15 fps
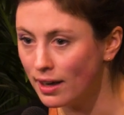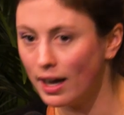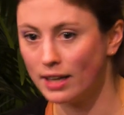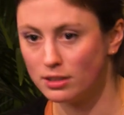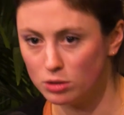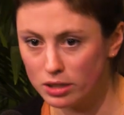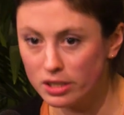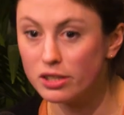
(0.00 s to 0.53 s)

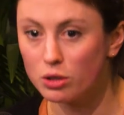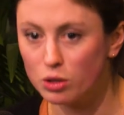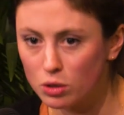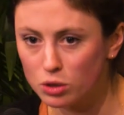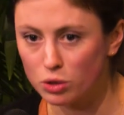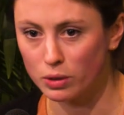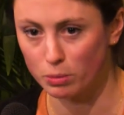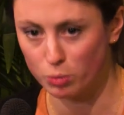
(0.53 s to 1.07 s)
and you need a
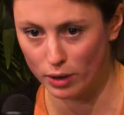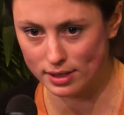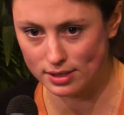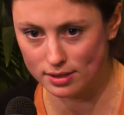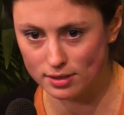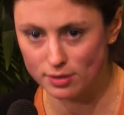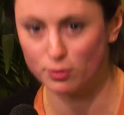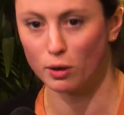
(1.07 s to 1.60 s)
notary
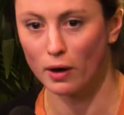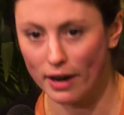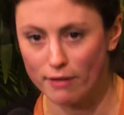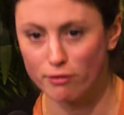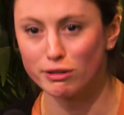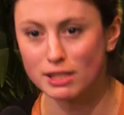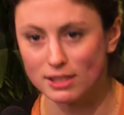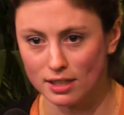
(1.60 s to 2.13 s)
presence for
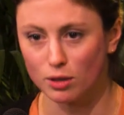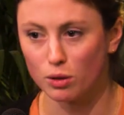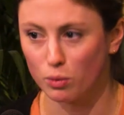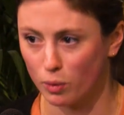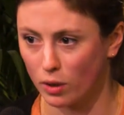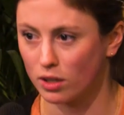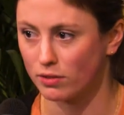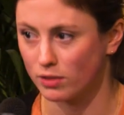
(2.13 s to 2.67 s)
every single
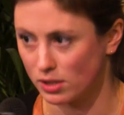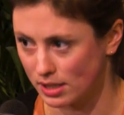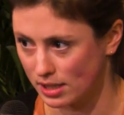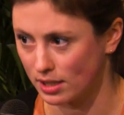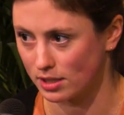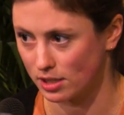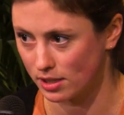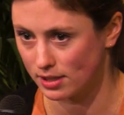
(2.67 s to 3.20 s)
one of the
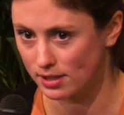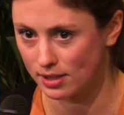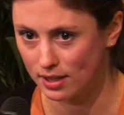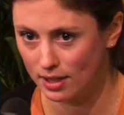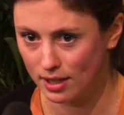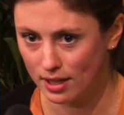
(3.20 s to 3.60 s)
signatures.